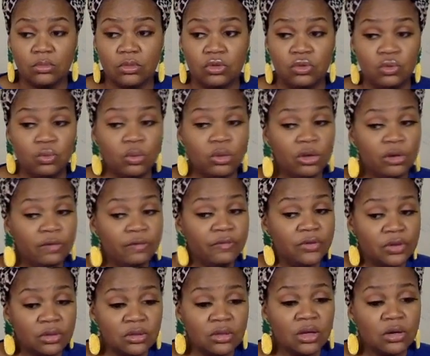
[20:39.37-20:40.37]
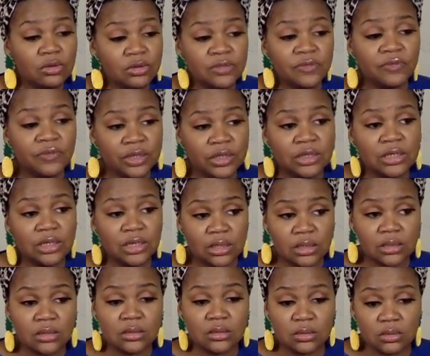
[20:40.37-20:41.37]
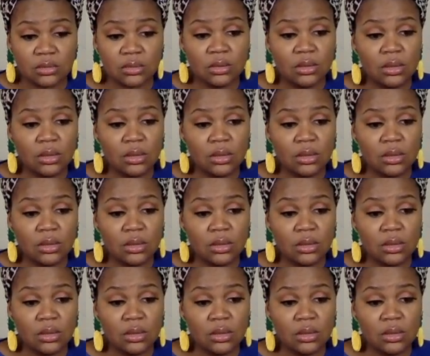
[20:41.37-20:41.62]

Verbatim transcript: You will feel those feelings